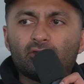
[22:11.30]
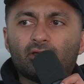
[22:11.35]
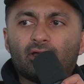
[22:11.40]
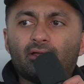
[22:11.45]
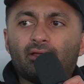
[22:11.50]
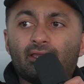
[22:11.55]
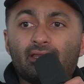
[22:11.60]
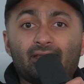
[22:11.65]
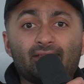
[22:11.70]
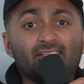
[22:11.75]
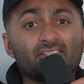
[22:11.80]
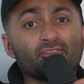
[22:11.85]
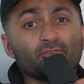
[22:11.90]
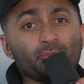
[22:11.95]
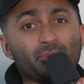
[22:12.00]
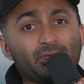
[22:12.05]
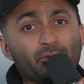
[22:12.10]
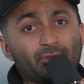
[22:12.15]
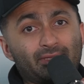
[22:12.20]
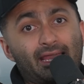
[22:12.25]
can you, no, this
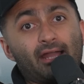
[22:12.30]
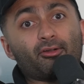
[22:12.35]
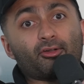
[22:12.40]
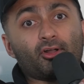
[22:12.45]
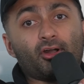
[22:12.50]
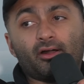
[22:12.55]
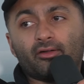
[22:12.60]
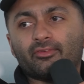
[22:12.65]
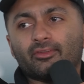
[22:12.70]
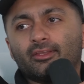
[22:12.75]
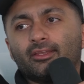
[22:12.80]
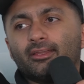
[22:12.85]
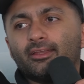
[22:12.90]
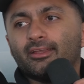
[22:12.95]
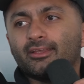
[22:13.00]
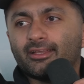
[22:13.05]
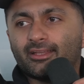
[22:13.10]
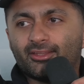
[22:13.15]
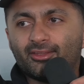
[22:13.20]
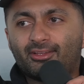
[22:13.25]
was me without coffee.
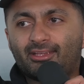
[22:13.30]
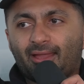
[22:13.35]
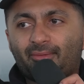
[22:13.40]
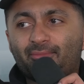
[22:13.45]
Can you